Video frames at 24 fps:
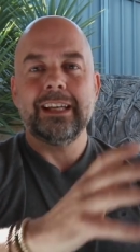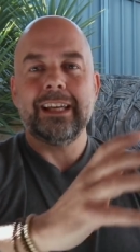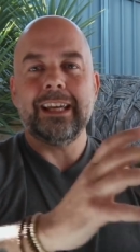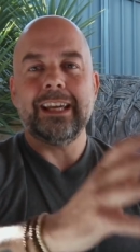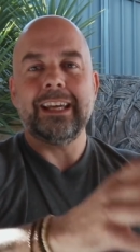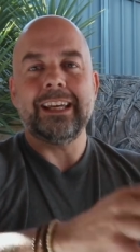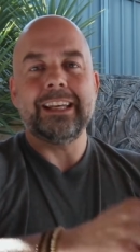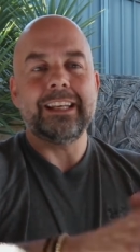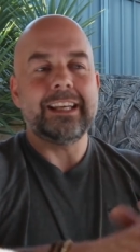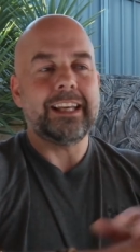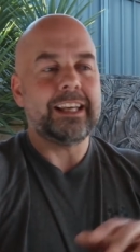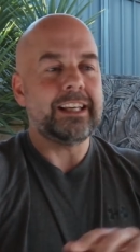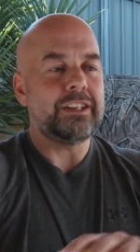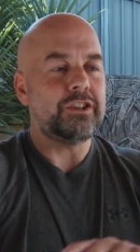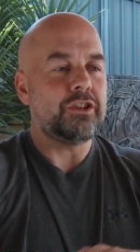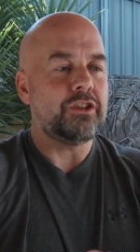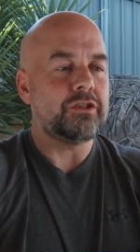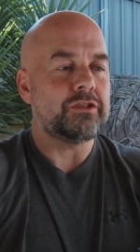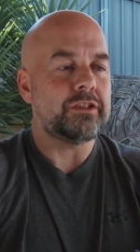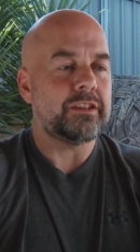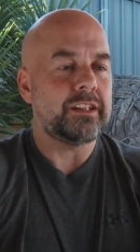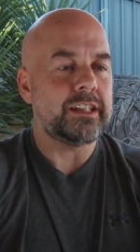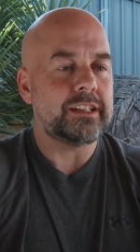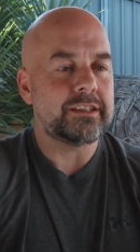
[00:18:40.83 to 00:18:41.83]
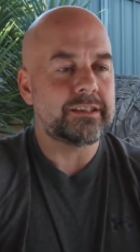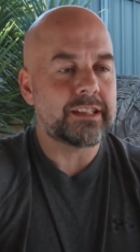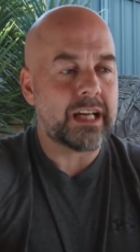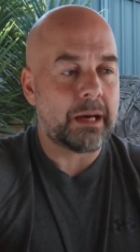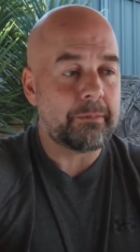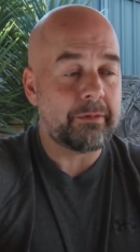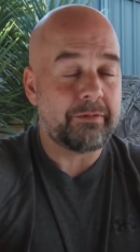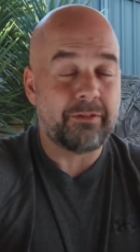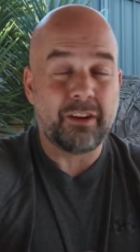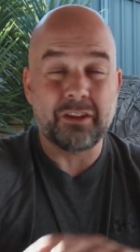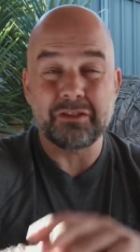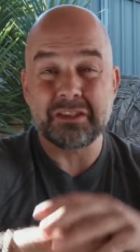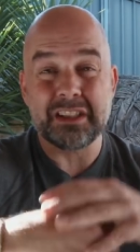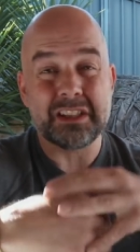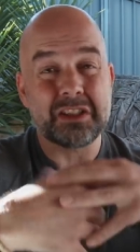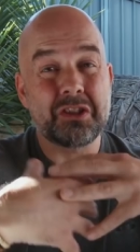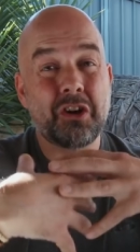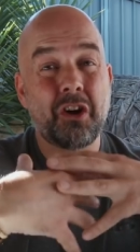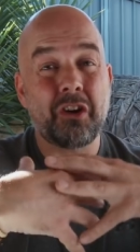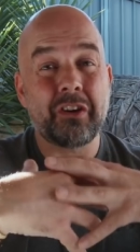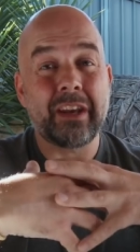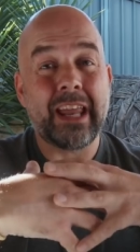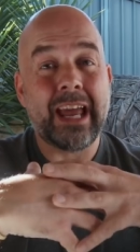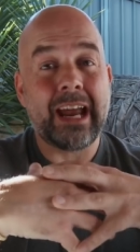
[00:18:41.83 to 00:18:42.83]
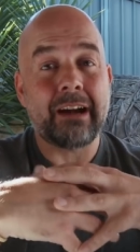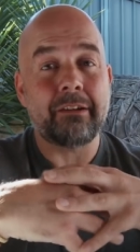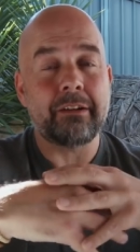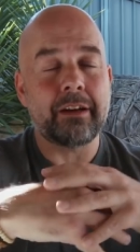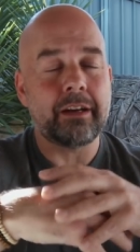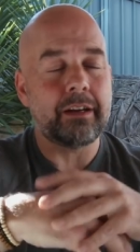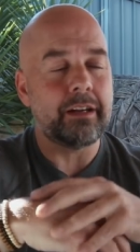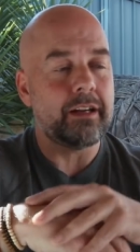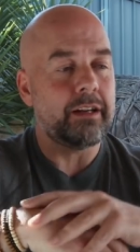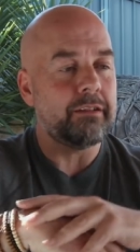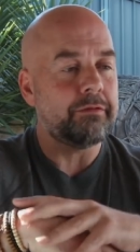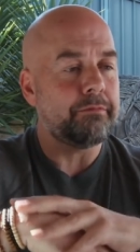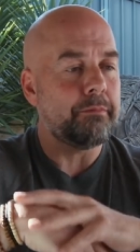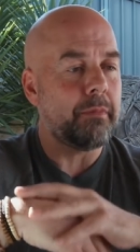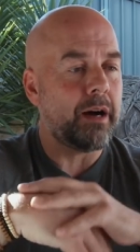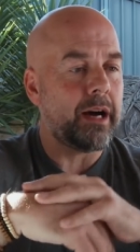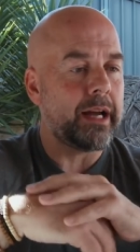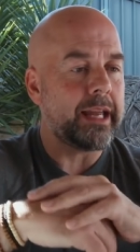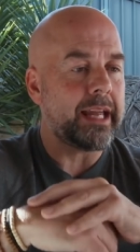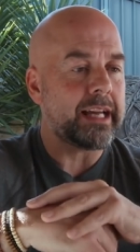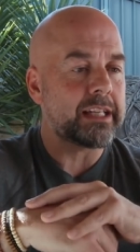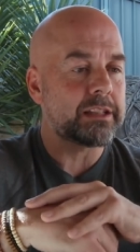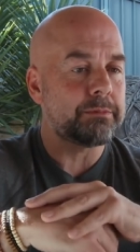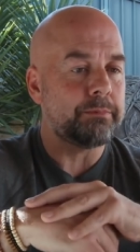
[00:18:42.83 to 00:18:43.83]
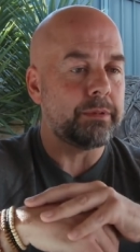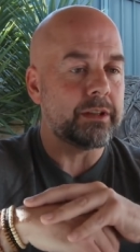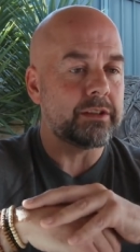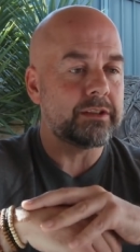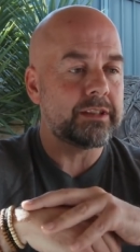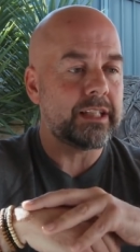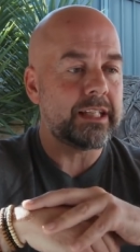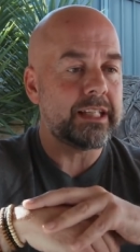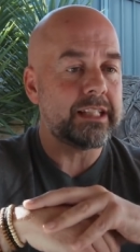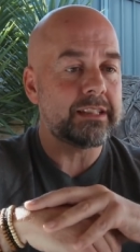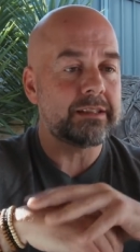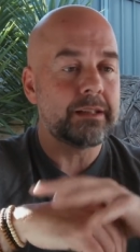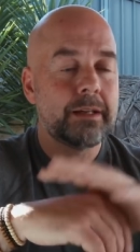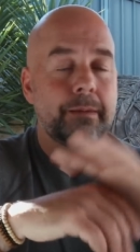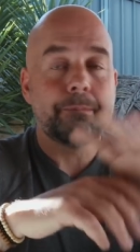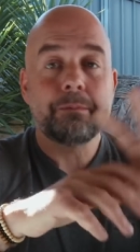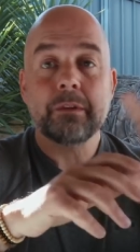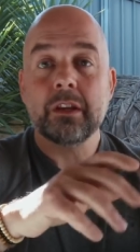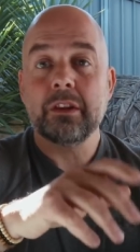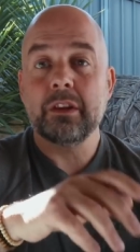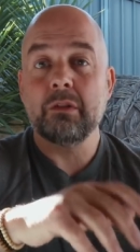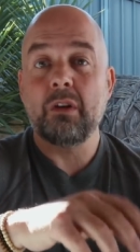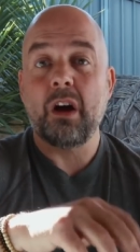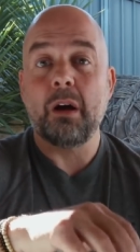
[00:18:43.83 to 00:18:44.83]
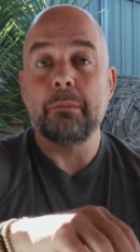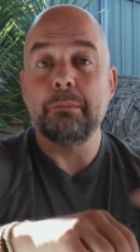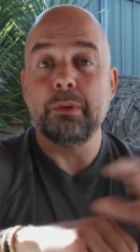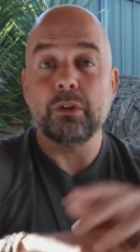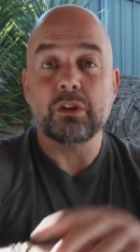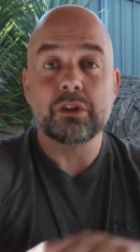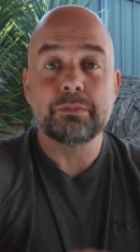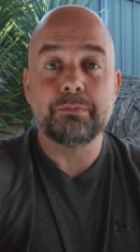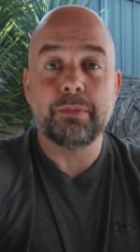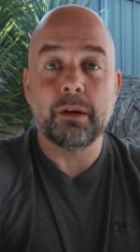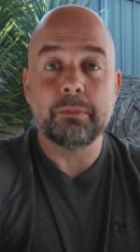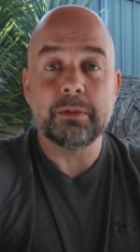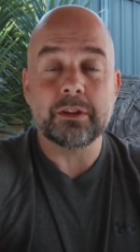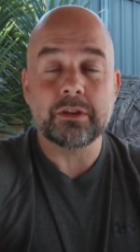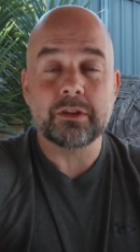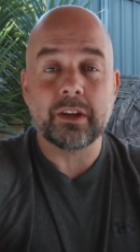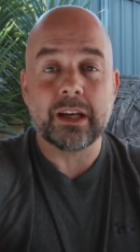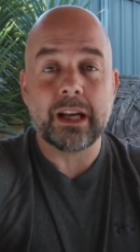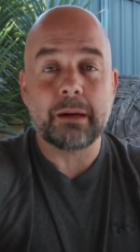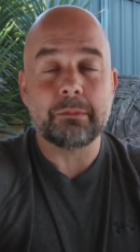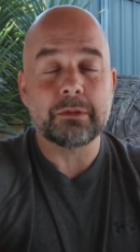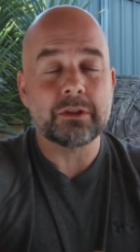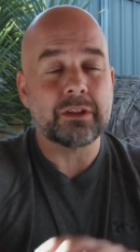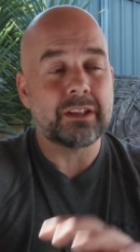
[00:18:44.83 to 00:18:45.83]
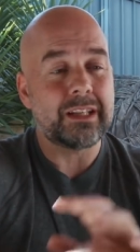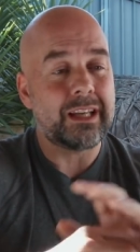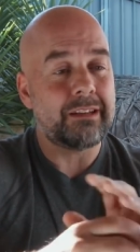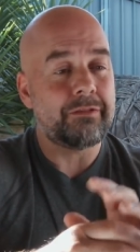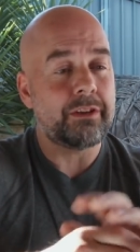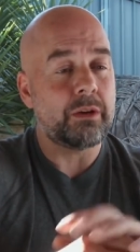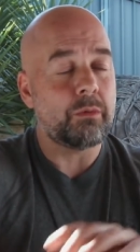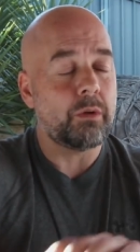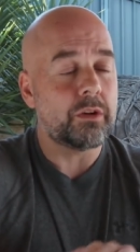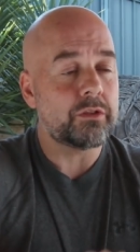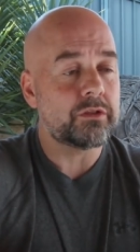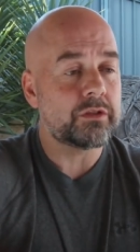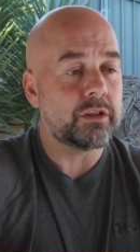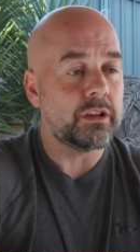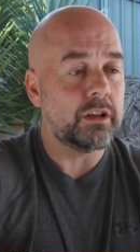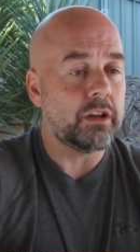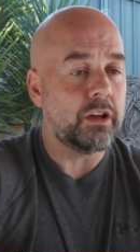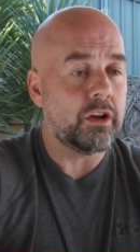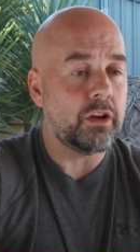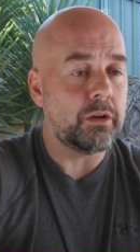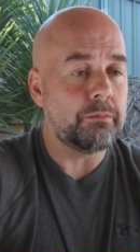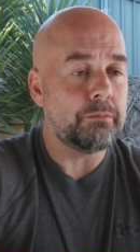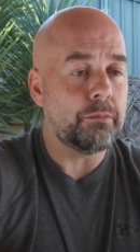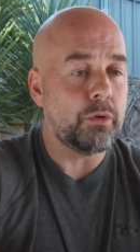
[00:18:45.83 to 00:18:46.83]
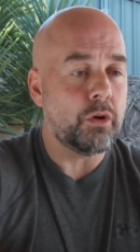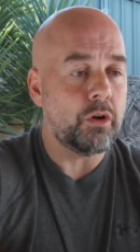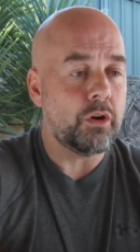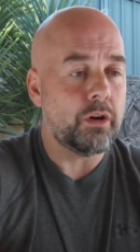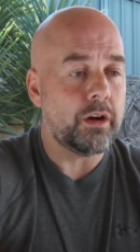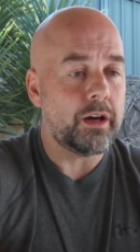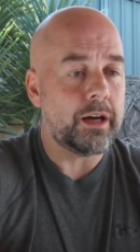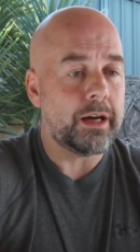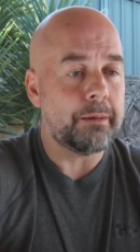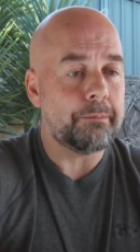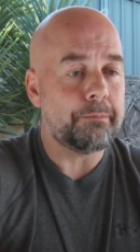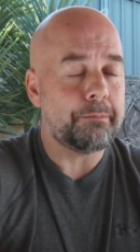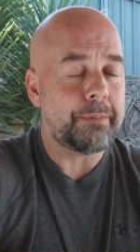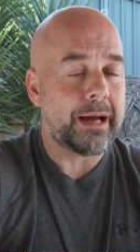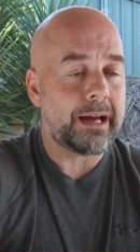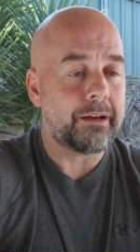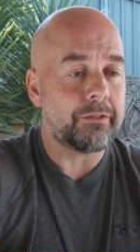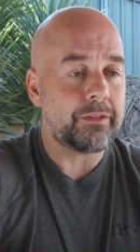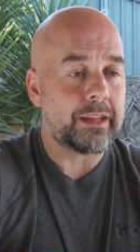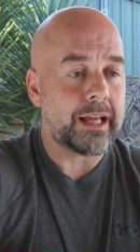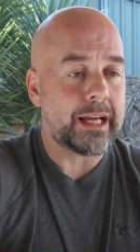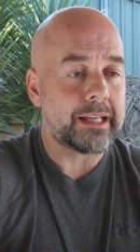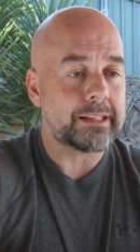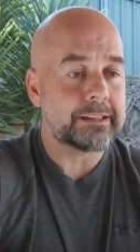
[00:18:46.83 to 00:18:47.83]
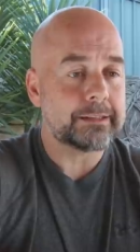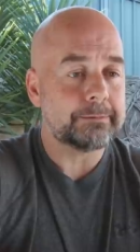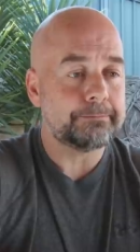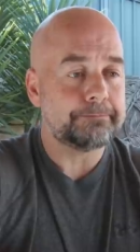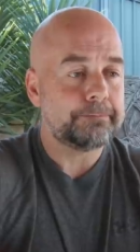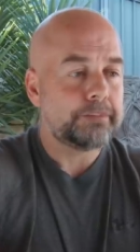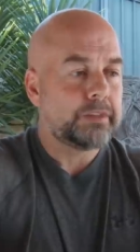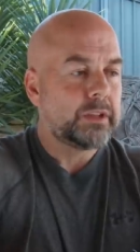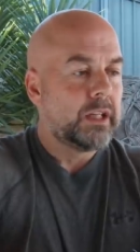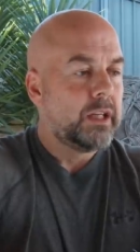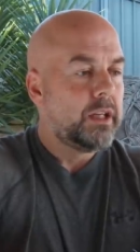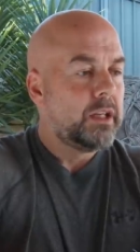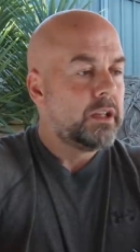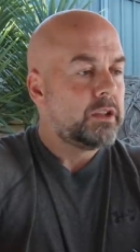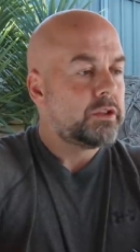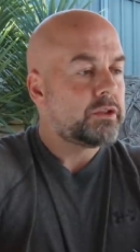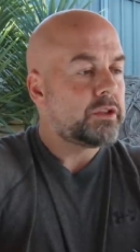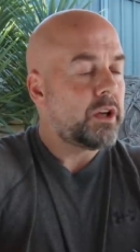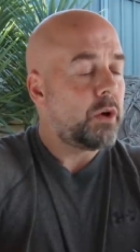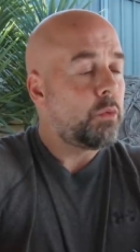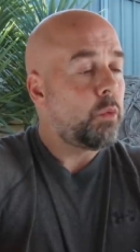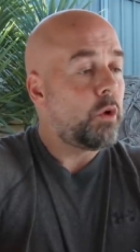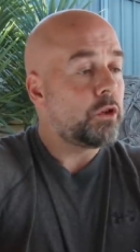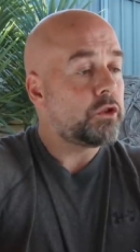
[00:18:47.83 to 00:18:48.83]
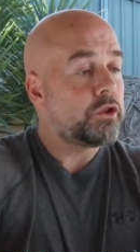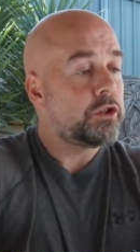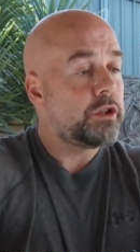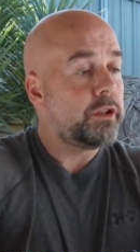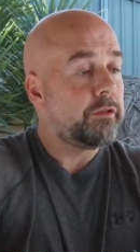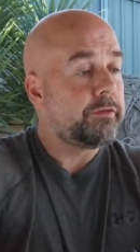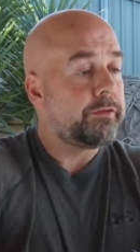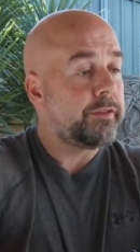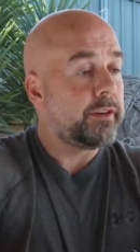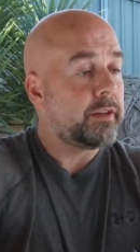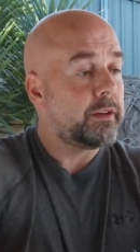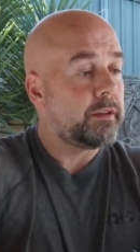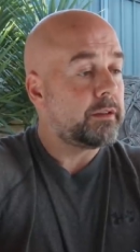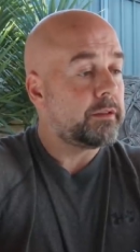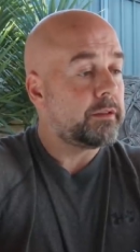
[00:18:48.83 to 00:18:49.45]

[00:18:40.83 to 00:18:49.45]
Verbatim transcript: in, in using these type of fonts. It's not an area of my expertise. There are books published on Amazon if you want to learn more about that. So once you've